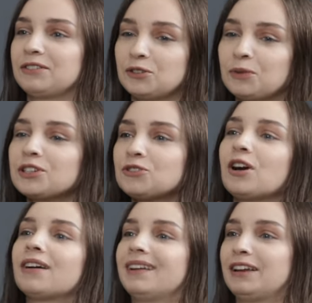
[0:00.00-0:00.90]
So, we are
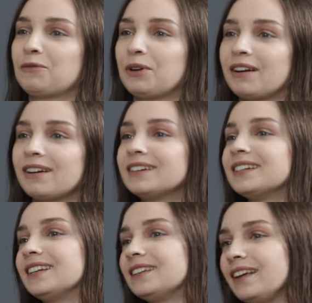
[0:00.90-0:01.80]
struggling. We are
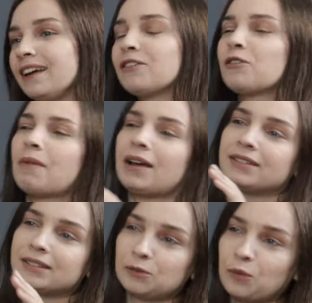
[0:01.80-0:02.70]
there, on
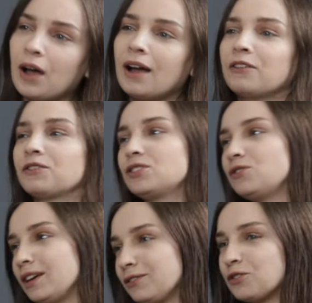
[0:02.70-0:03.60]
minus one, on
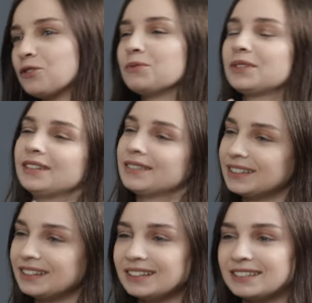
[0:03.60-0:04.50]
straight rooms. It's,
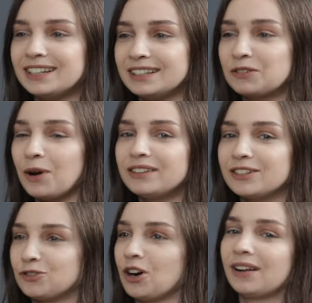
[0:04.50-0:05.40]
it, it's quite a
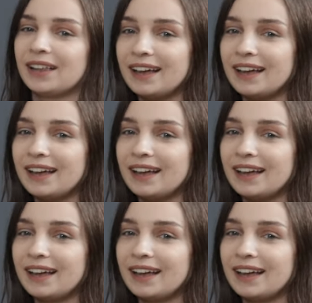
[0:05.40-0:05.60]
struggle.